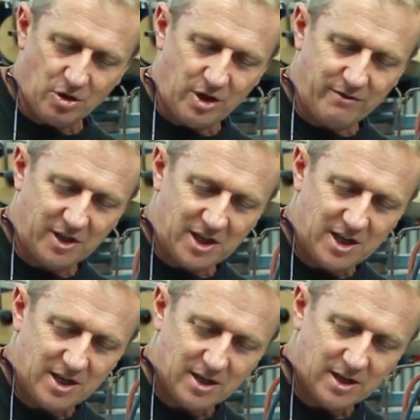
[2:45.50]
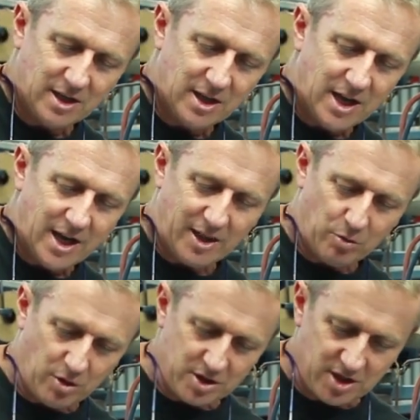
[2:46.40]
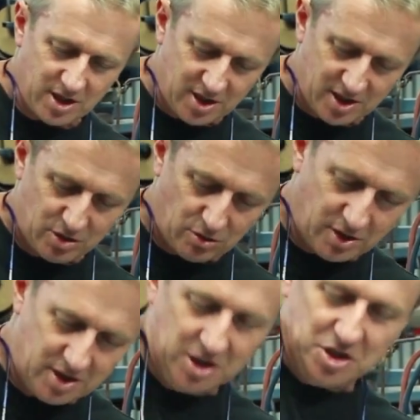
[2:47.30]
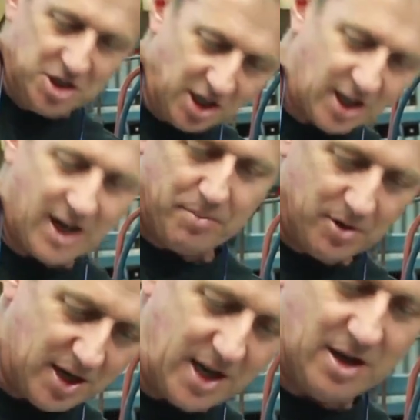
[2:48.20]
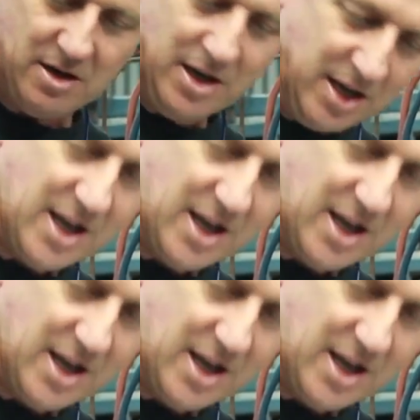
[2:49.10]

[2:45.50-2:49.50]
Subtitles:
evenly. Otherwise you try and jiggle it up and down,